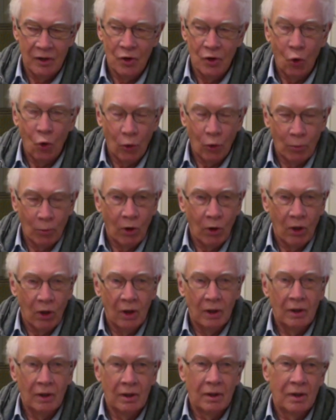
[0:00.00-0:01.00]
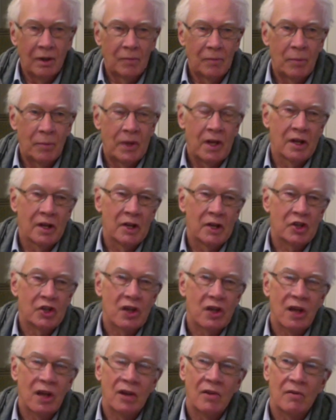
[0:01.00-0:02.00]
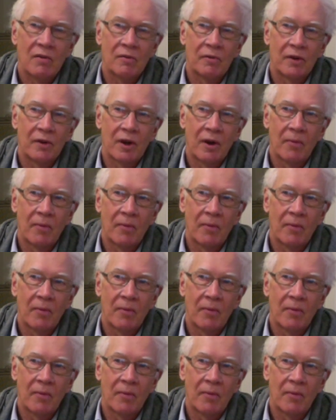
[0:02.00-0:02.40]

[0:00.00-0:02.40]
normal. Being in a state of